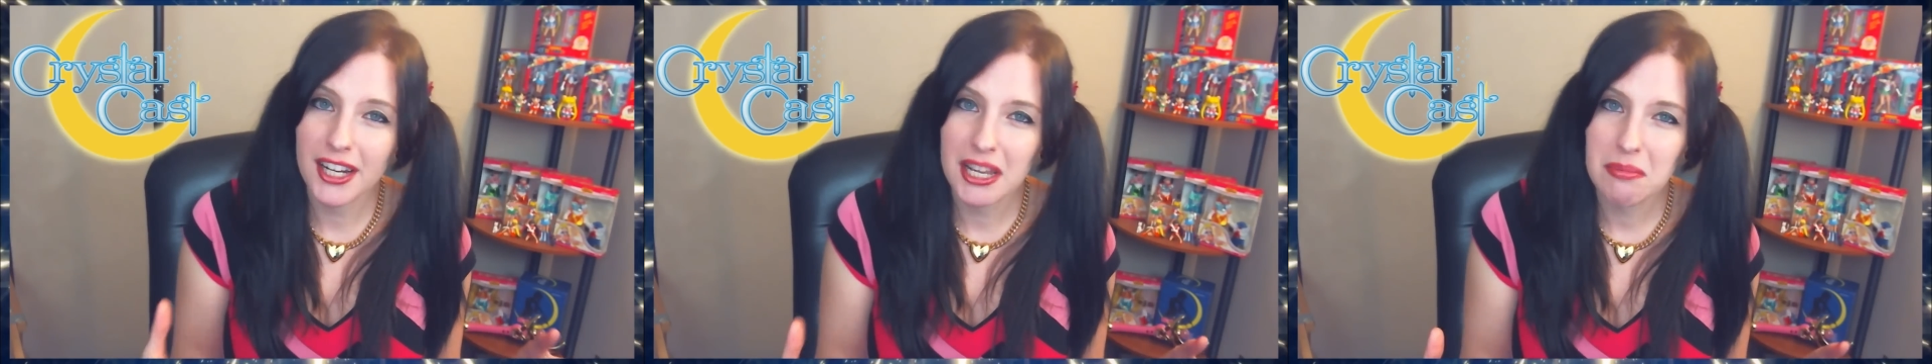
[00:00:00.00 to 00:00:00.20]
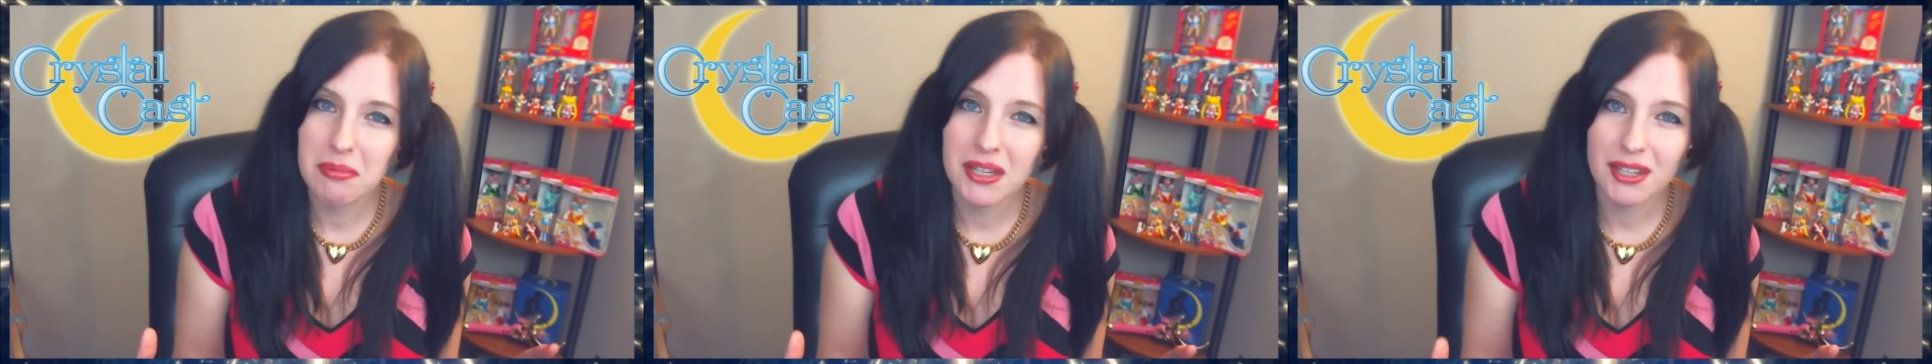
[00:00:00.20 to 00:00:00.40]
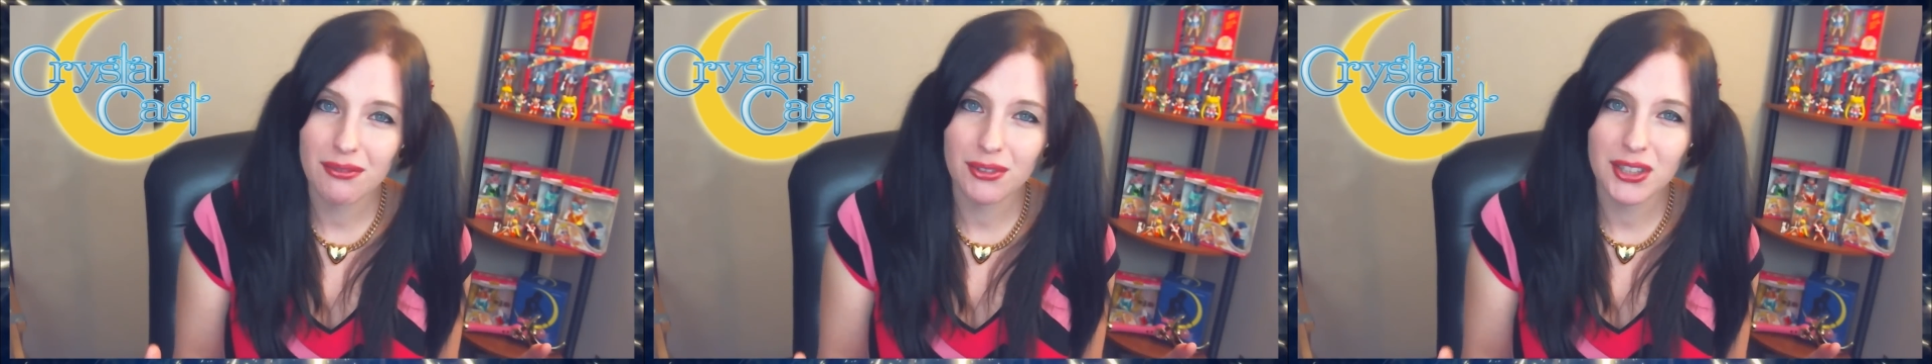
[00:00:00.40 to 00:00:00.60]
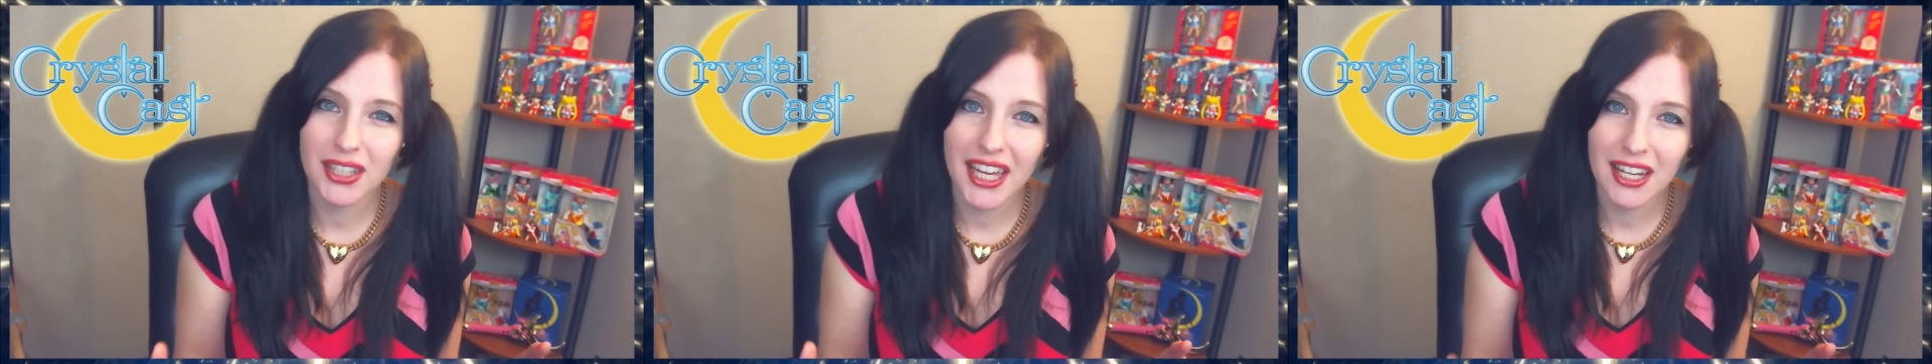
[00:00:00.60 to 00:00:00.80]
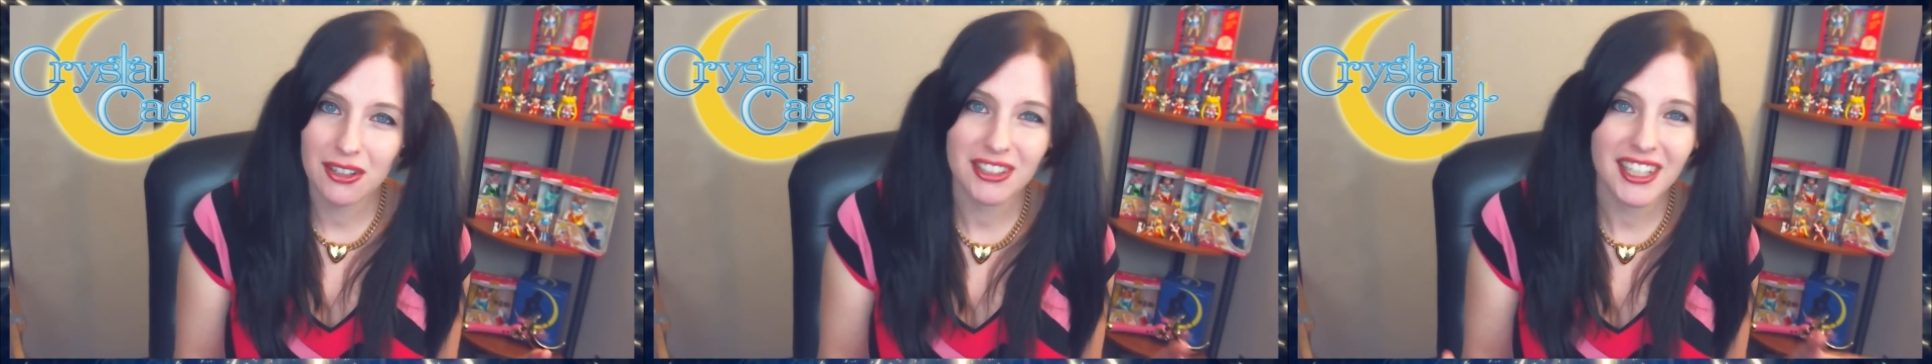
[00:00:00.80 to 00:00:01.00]
keeping it for
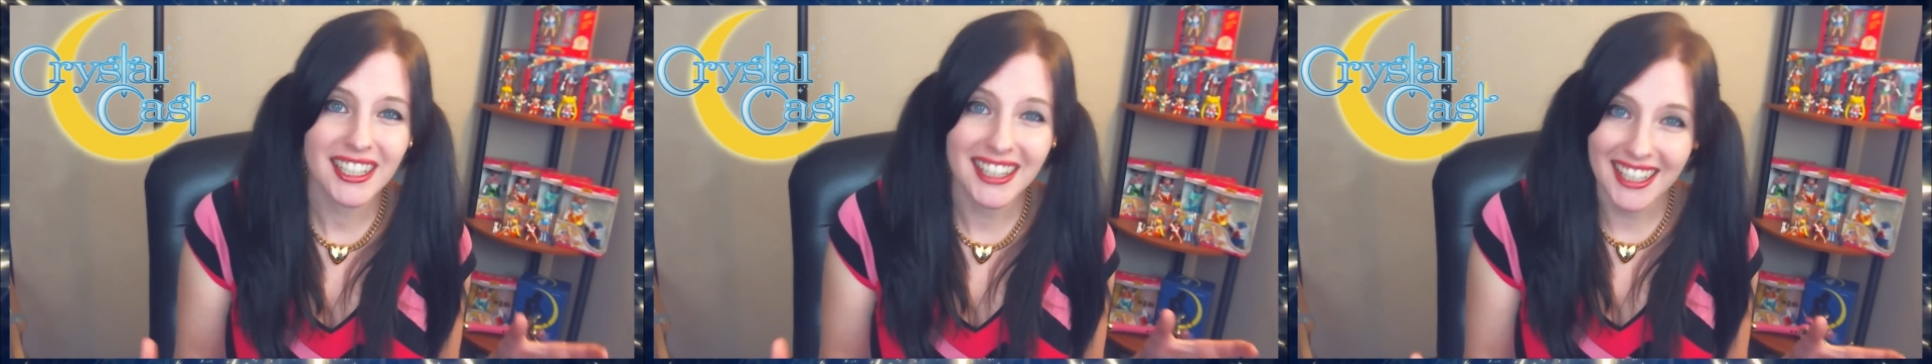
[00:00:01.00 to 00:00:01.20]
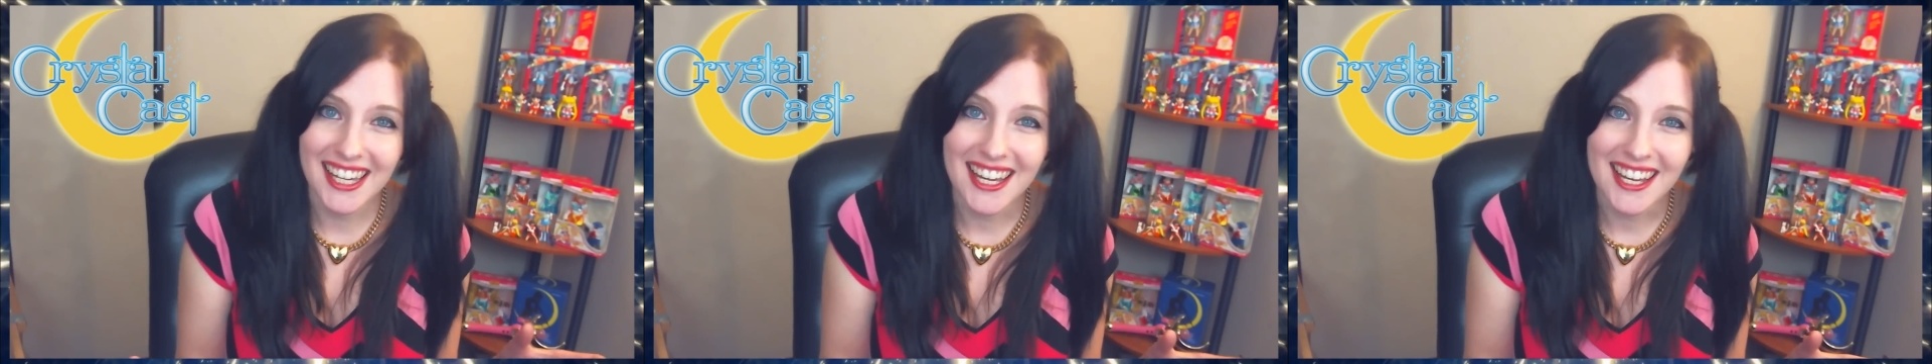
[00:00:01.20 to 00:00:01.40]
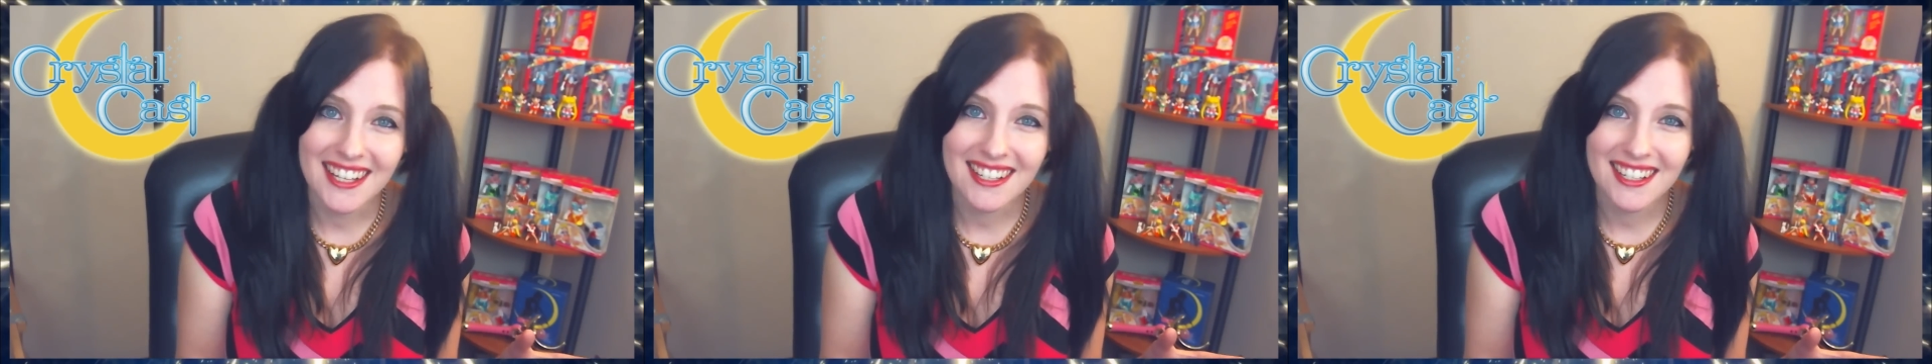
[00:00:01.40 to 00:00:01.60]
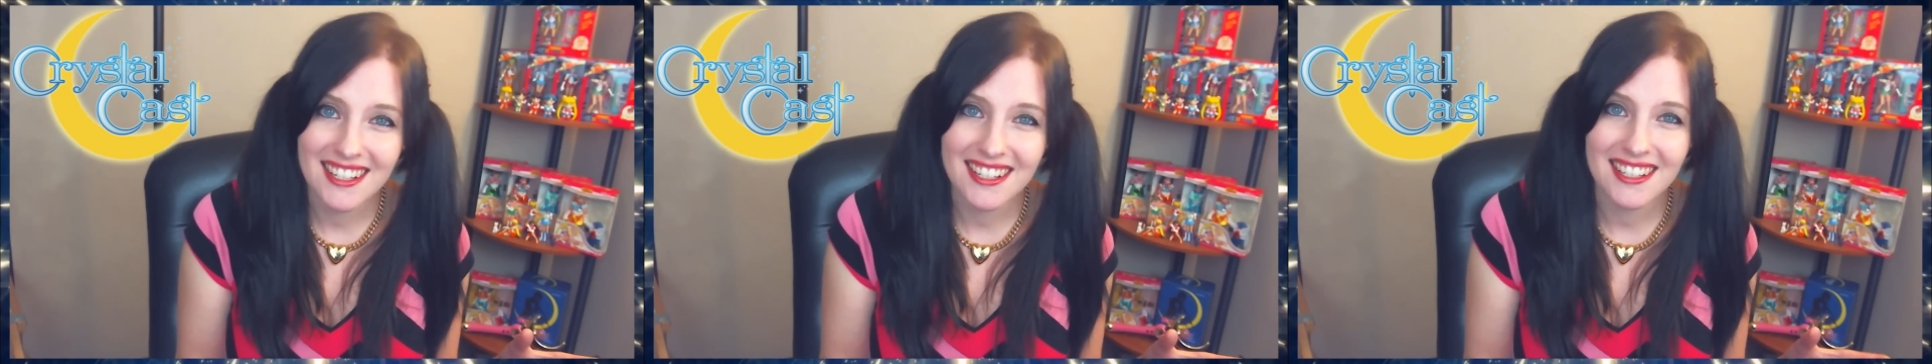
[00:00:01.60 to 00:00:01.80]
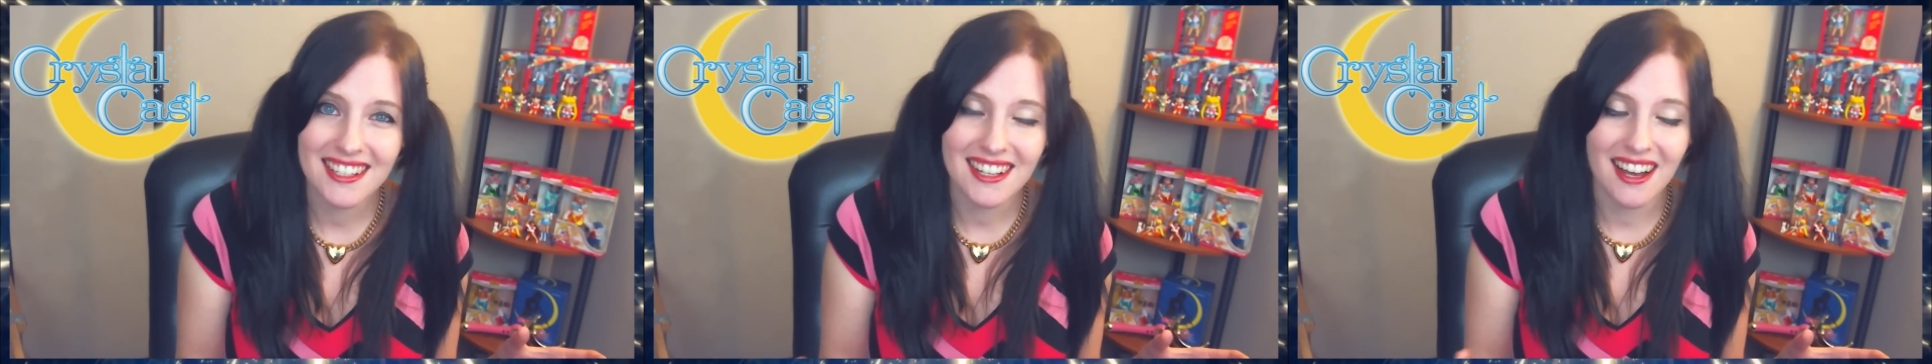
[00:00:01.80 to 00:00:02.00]
later, like the kisses.